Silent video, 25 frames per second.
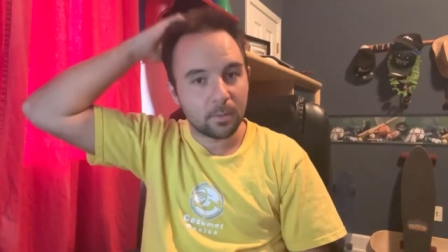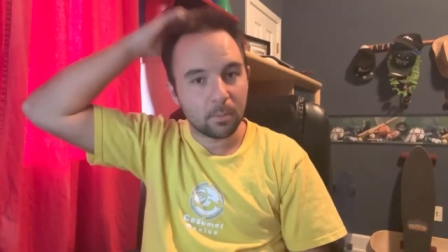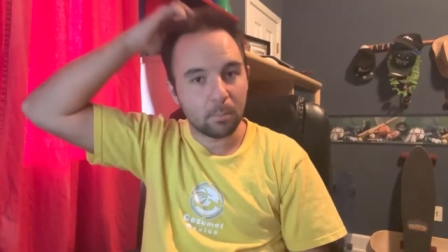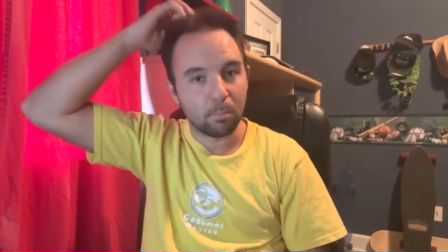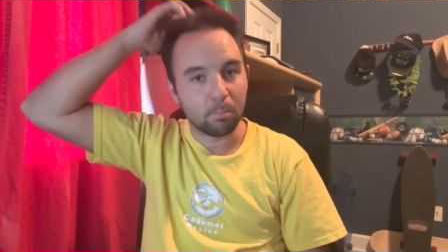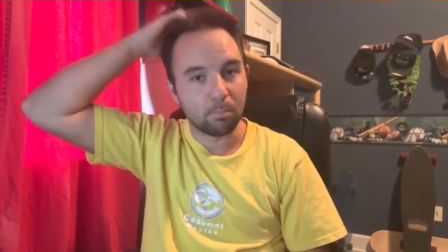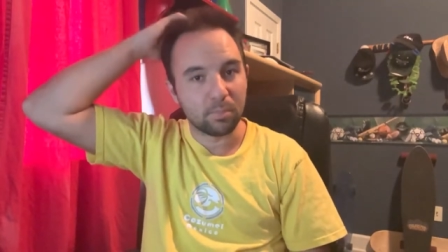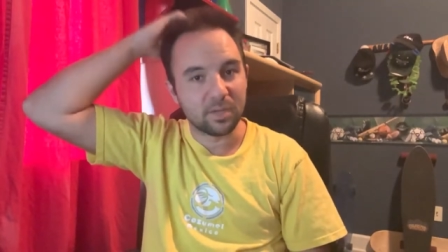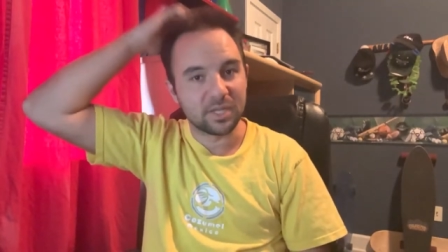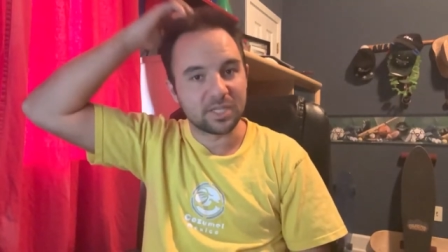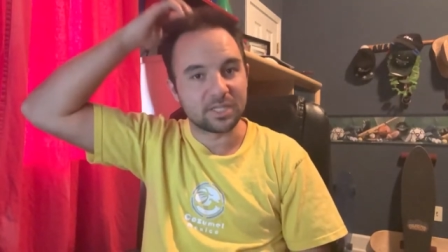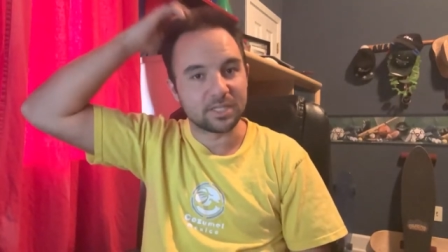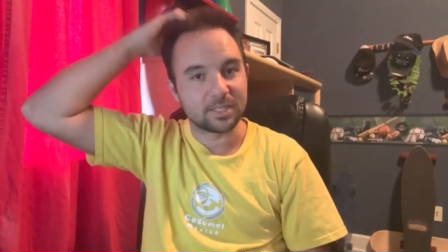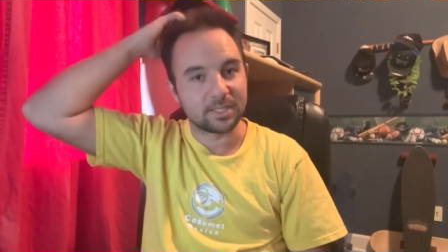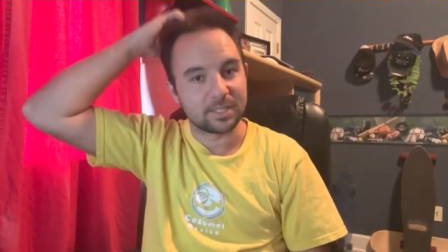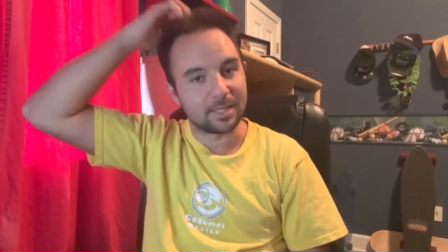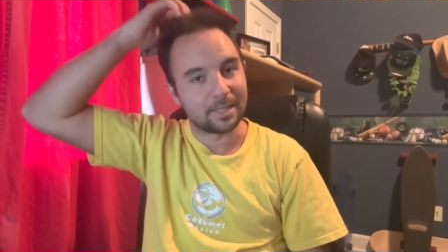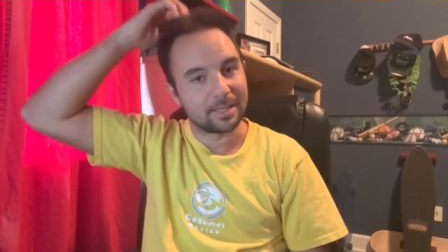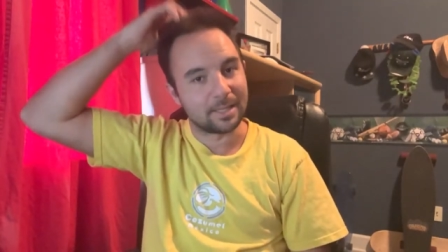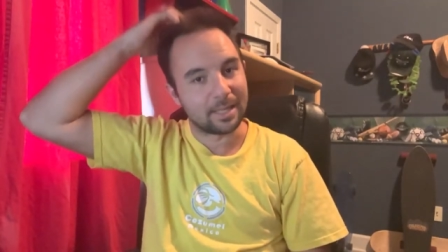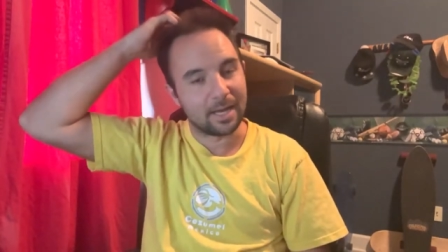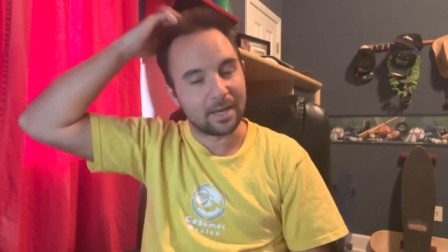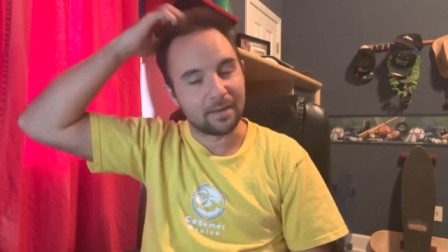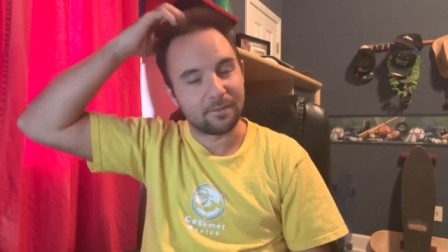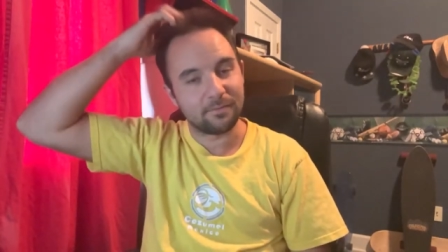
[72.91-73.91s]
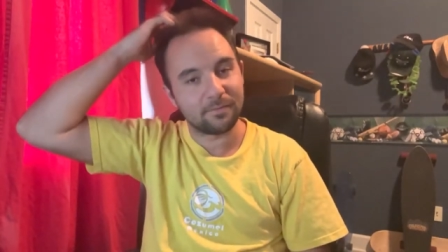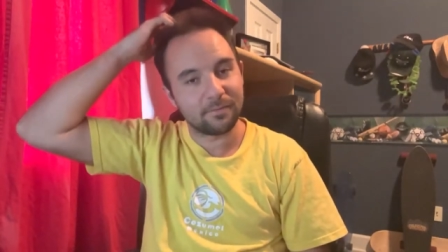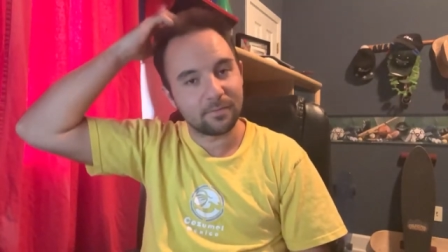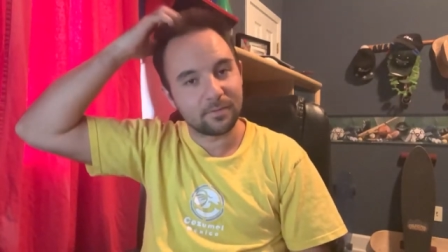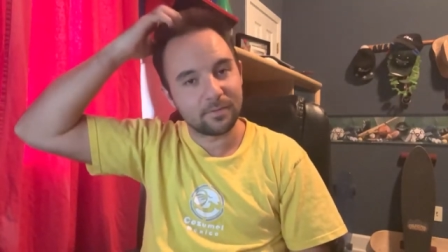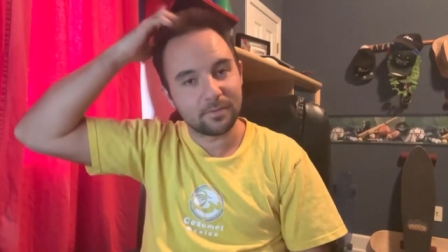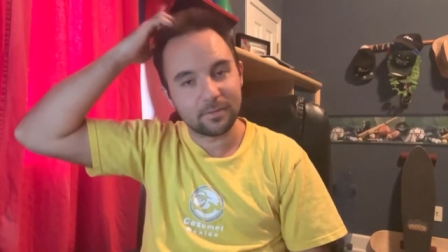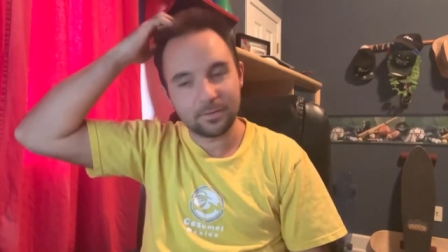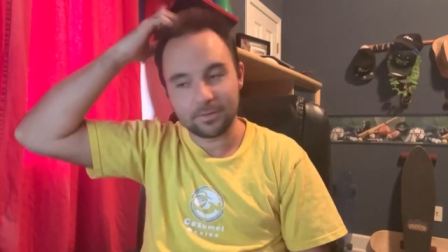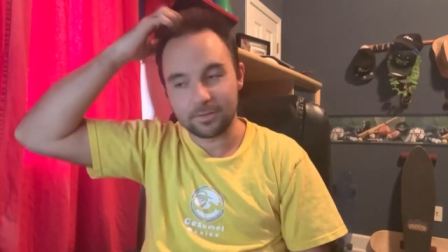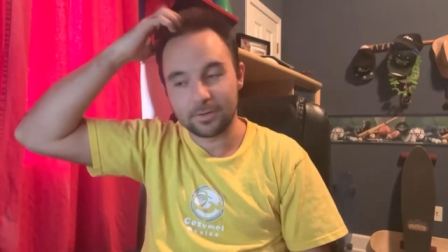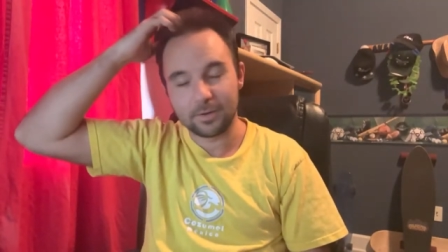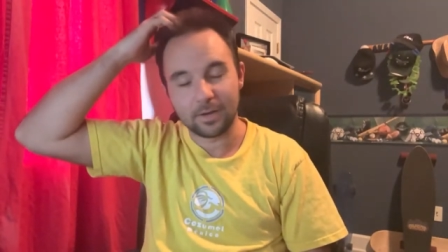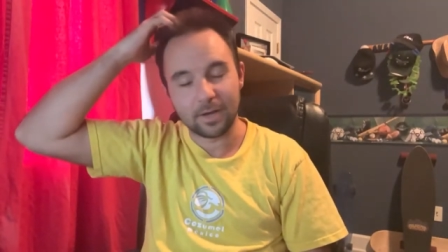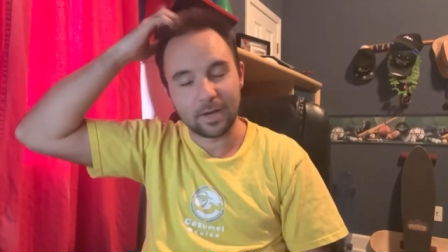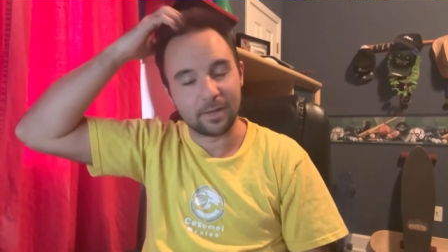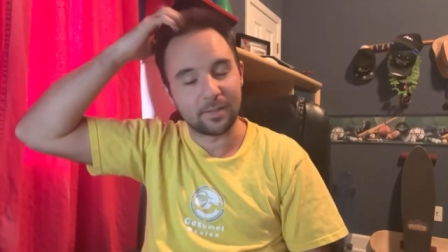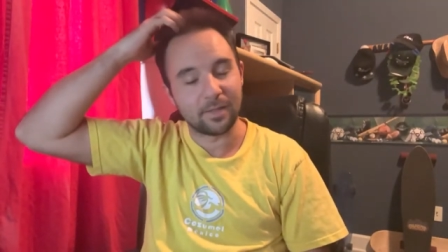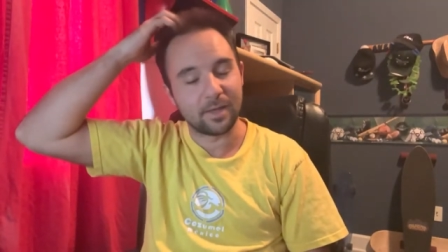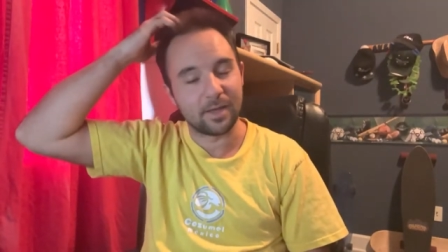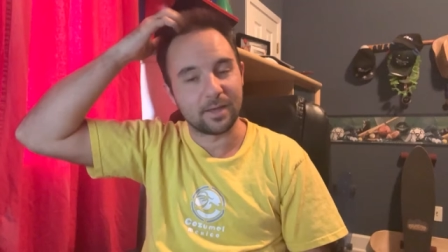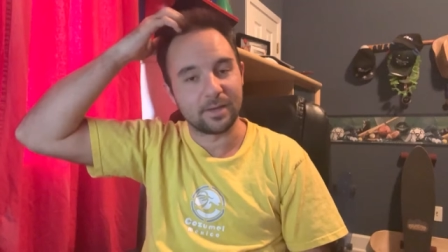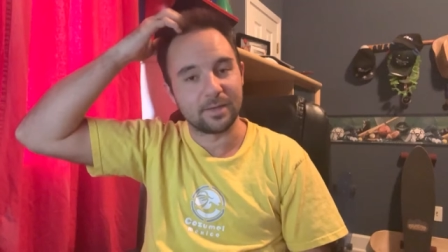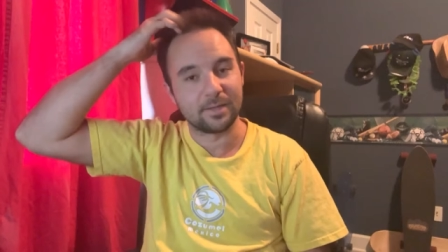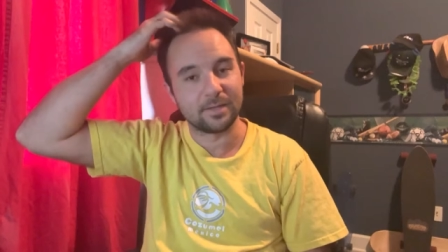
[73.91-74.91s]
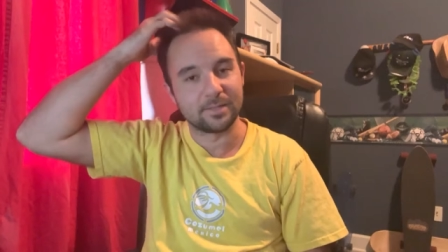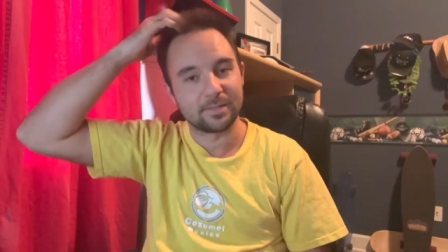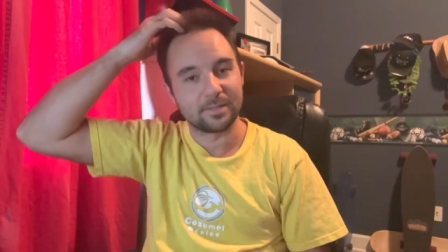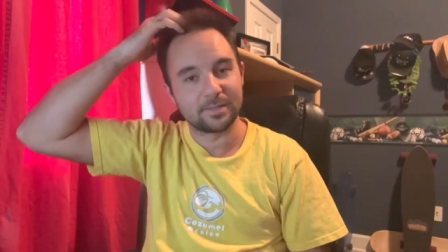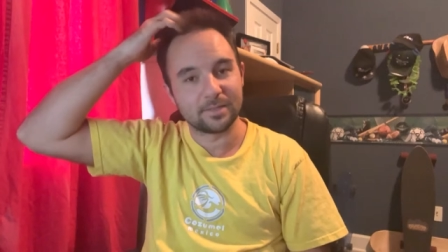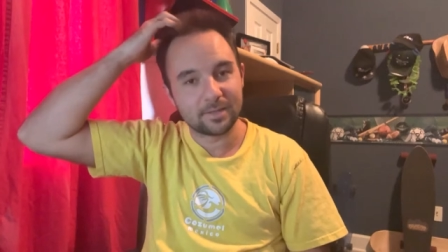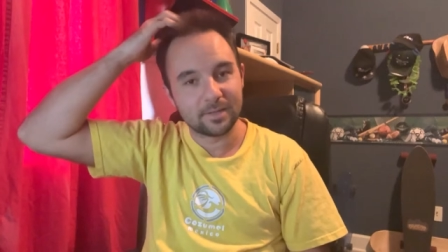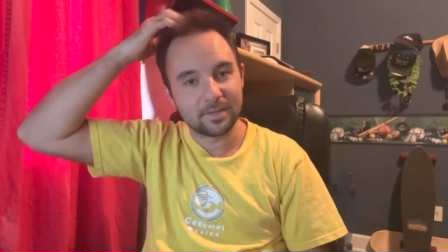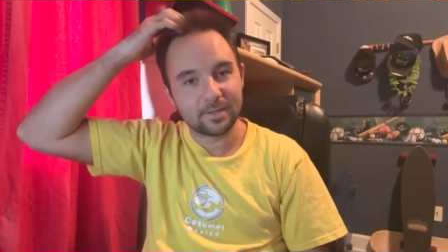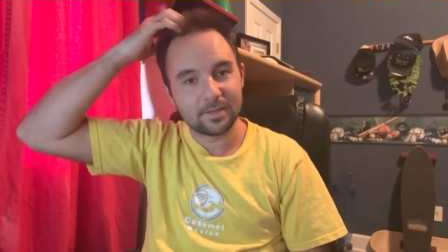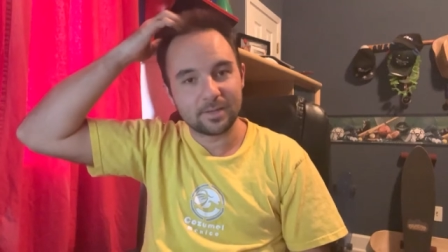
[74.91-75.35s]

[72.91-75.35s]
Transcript: bitches in life. You know how that is.